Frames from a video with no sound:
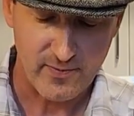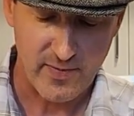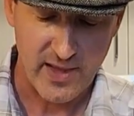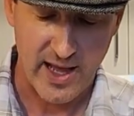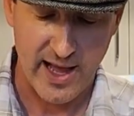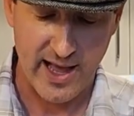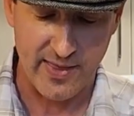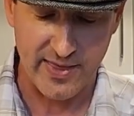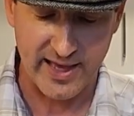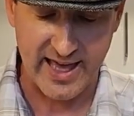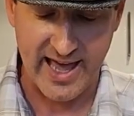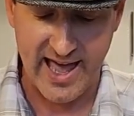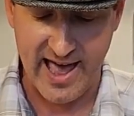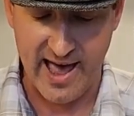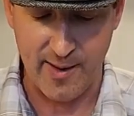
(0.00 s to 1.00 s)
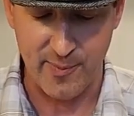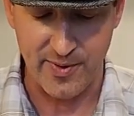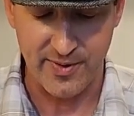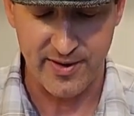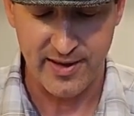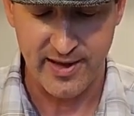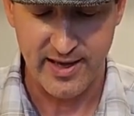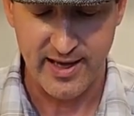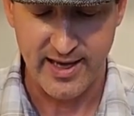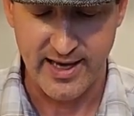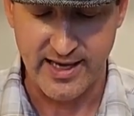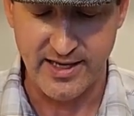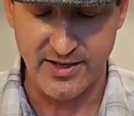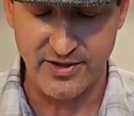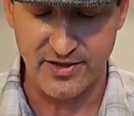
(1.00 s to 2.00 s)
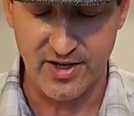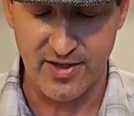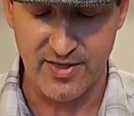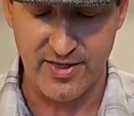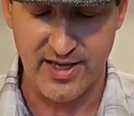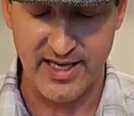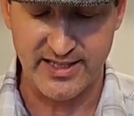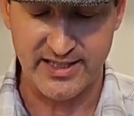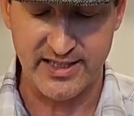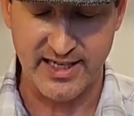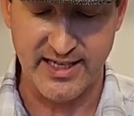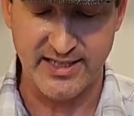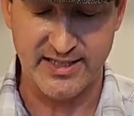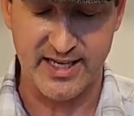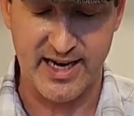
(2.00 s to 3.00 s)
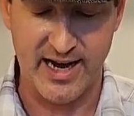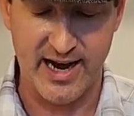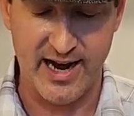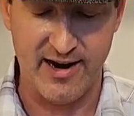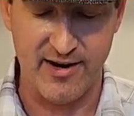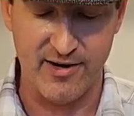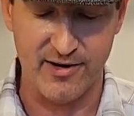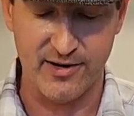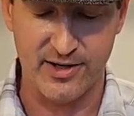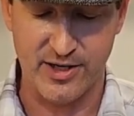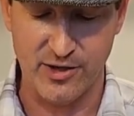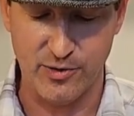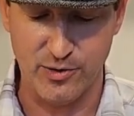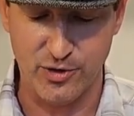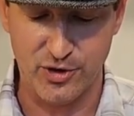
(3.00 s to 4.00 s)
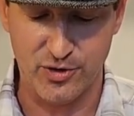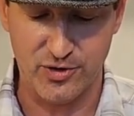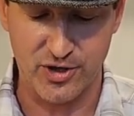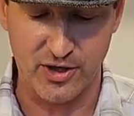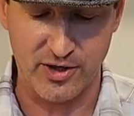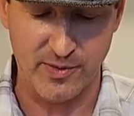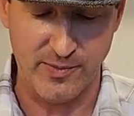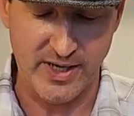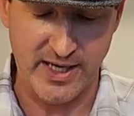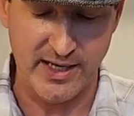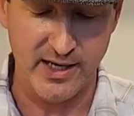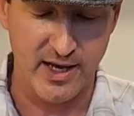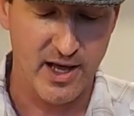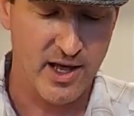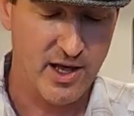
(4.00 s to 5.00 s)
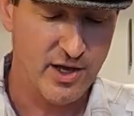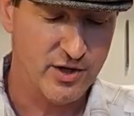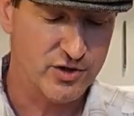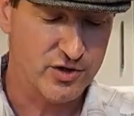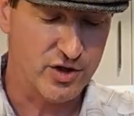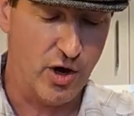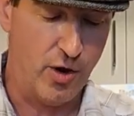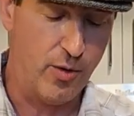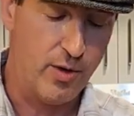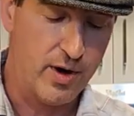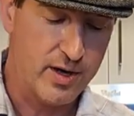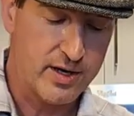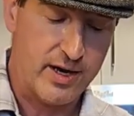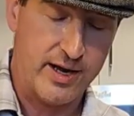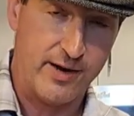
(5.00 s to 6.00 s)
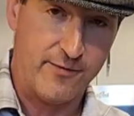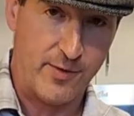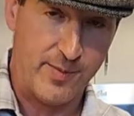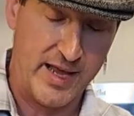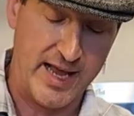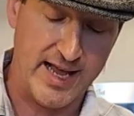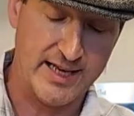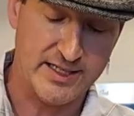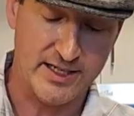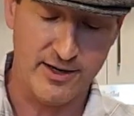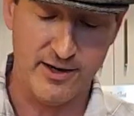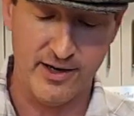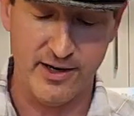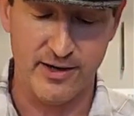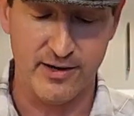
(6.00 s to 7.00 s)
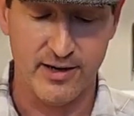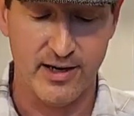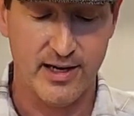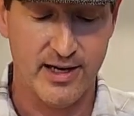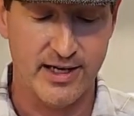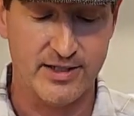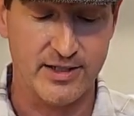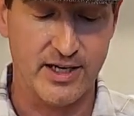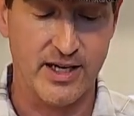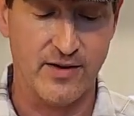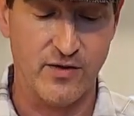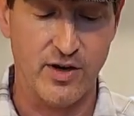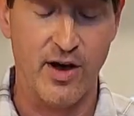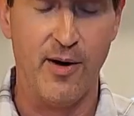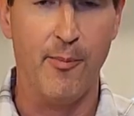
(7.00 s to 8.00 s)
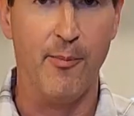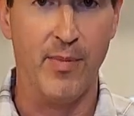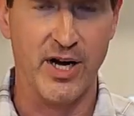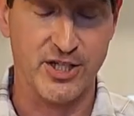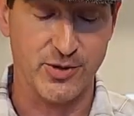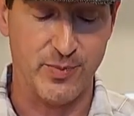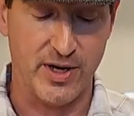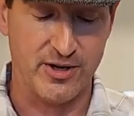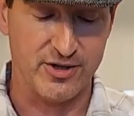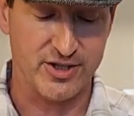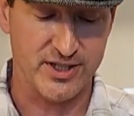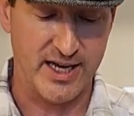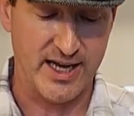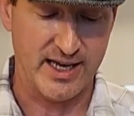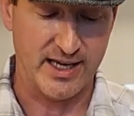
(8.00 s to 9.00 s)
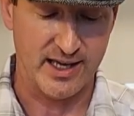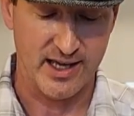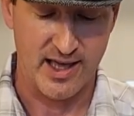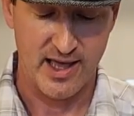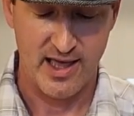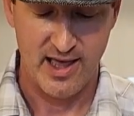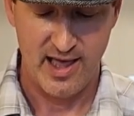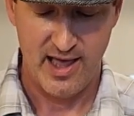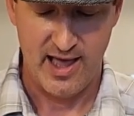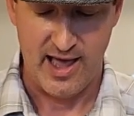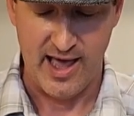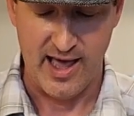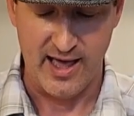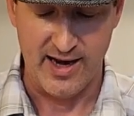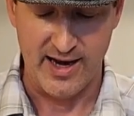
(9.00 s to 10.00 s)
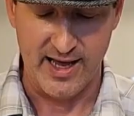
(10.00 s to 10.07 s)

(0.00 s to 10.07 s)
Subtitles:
And the cap is this entire huge chunk of meat. So cutting from the anterior is going to give you a much better steak. And